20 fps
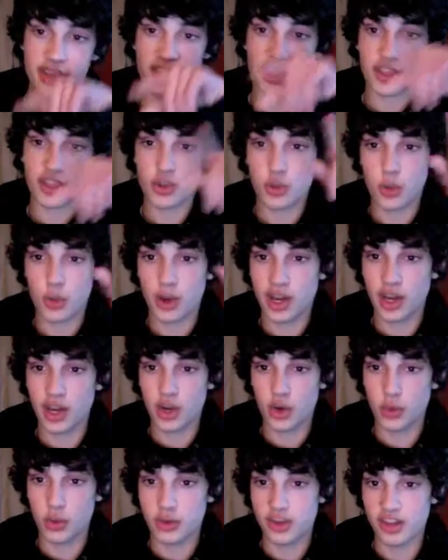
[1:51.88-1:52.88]

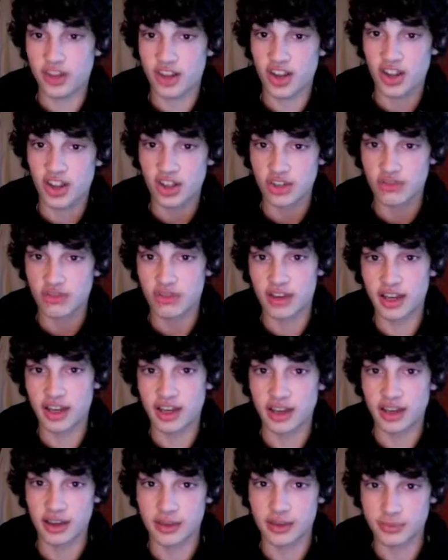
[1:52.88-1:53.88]
square, which they call a
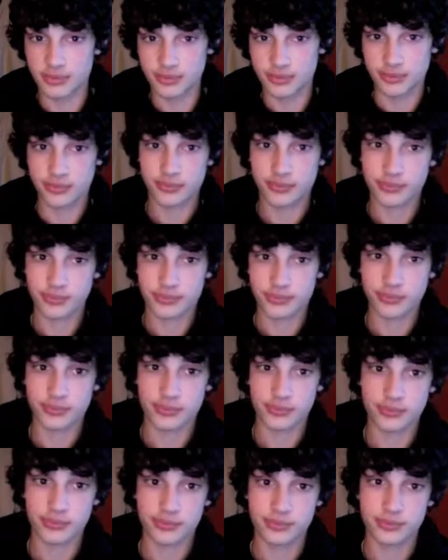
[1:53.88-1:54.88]
ring.
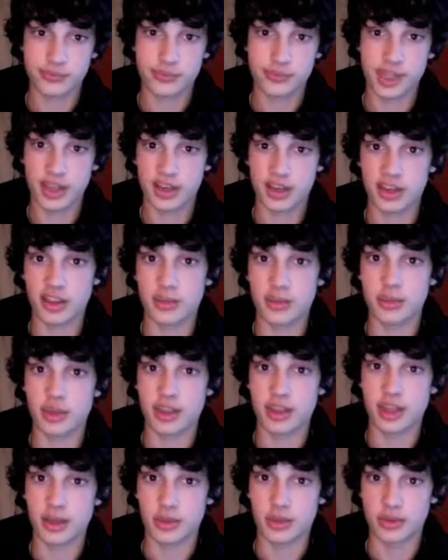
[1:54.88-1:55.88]
I can explain
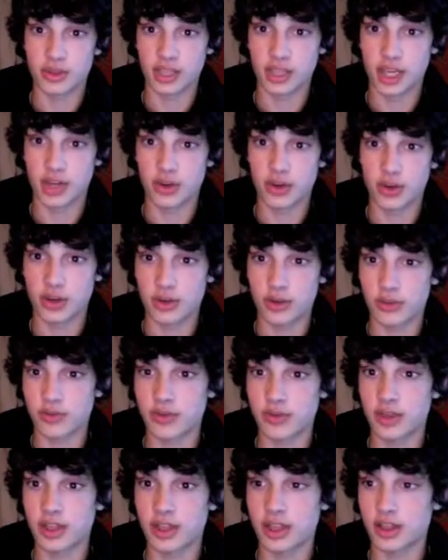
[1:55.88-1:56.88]
that one later. I don't
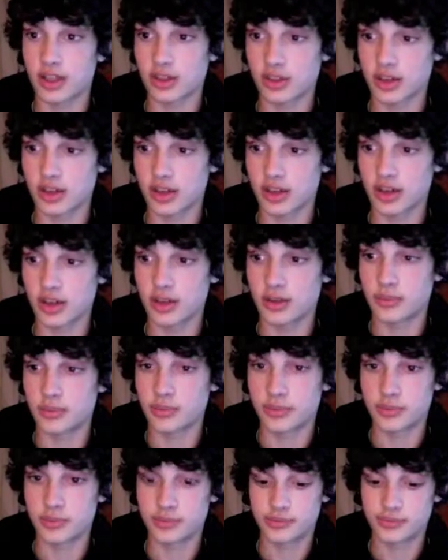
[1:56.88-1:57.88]
feel like looking it up.
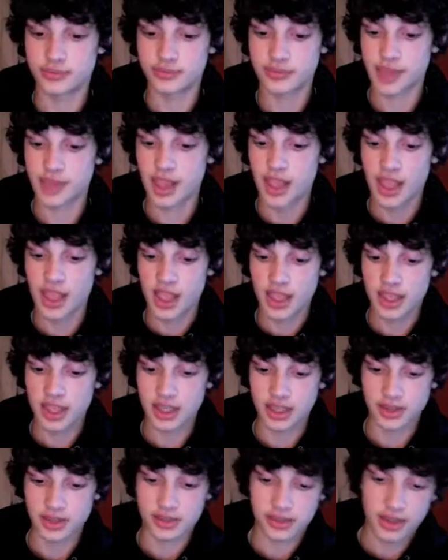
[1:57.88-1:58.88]

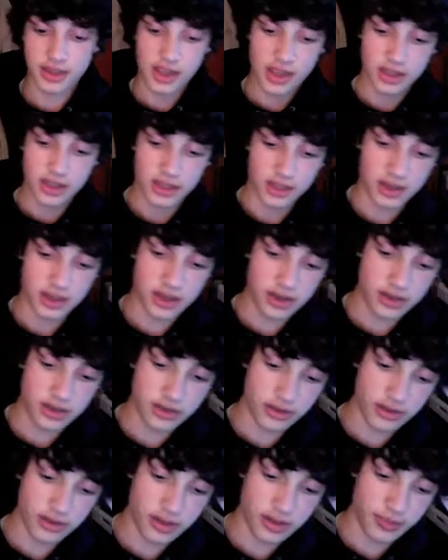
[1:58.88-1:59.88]
Yes, the
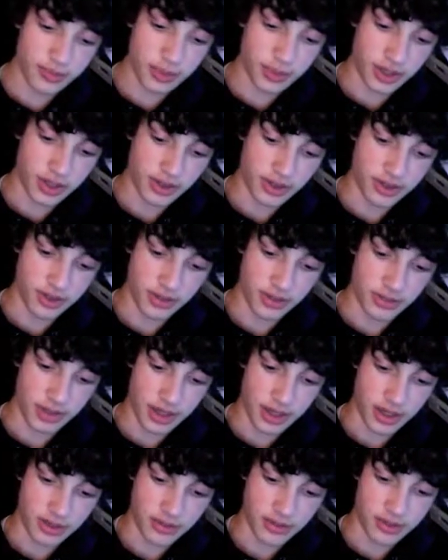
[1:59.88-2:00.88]
longest boxing
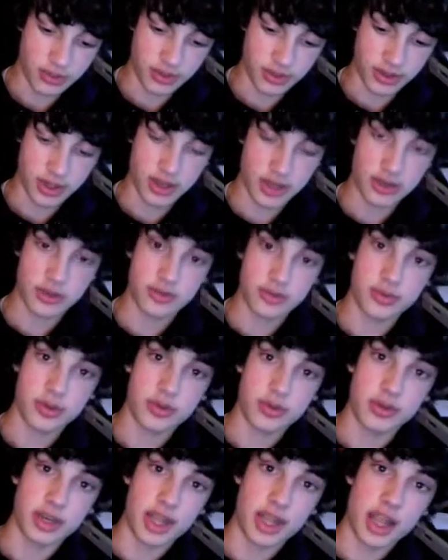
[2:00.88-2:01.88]
match was held
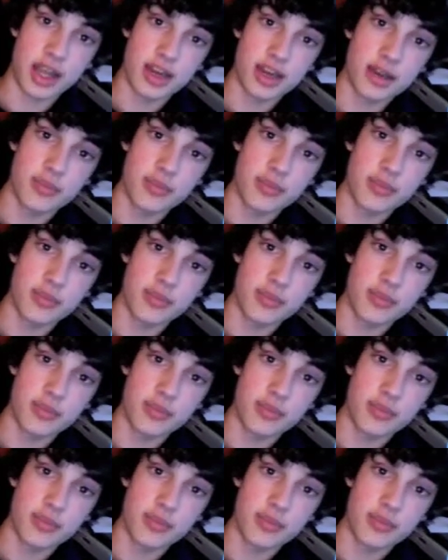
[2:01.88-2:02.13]
between Andy